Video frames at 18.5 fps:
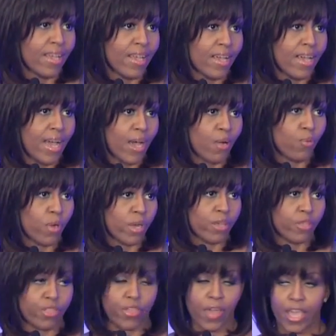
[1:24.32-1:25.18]
I want
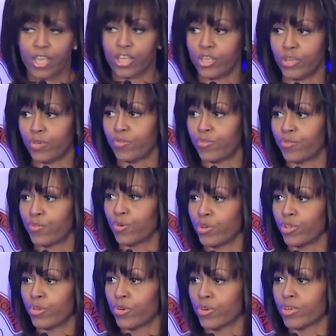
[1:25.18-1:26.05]
to thank you
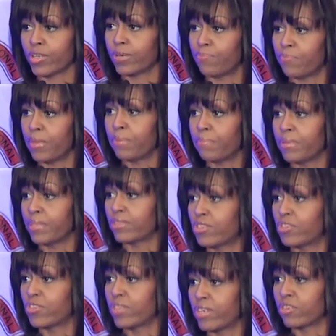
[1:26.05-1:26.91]
for your commitment
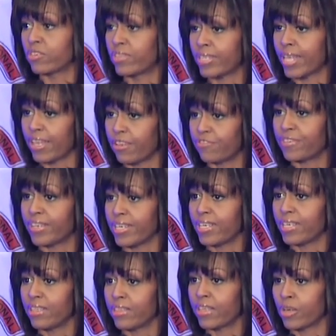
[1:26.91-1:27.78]
to their
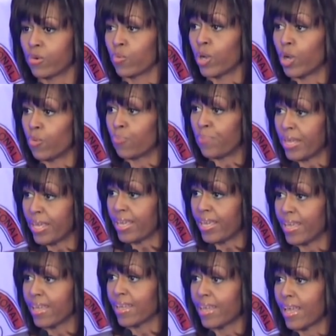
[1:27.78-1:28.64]
safety, their
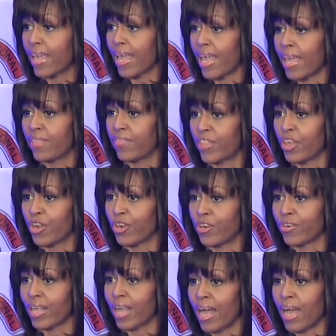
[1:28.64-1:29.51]
well-being, and
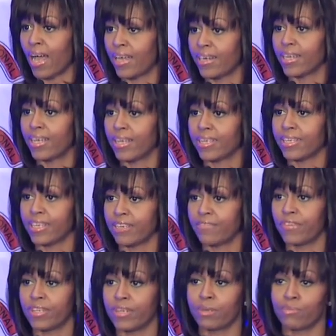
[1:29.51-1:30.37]
their
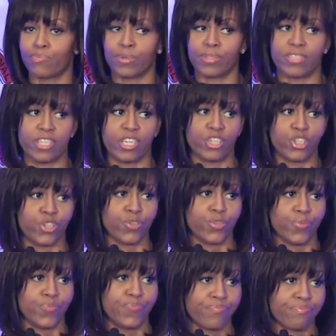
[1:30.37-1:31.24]
God-given
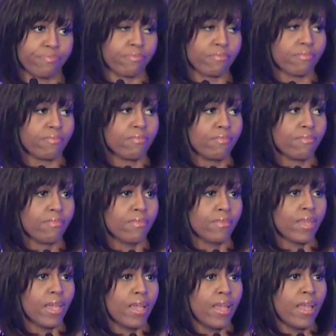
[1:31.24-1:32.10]
potential.
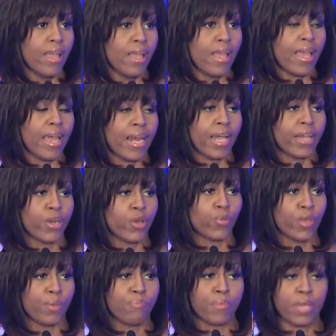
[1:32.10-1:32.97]
And I know
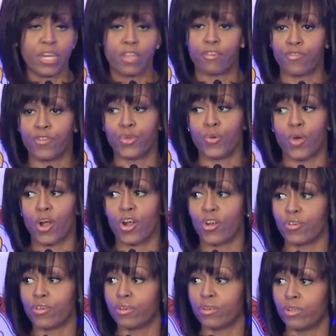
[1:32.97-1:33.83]
that many of you
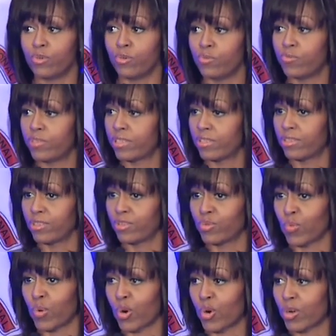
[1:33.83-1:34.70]
aren't new to
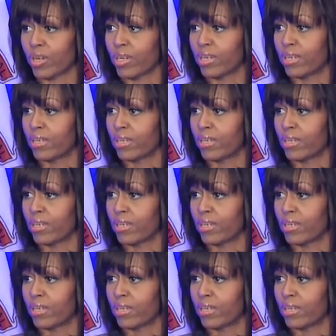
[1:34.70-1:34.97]
this work.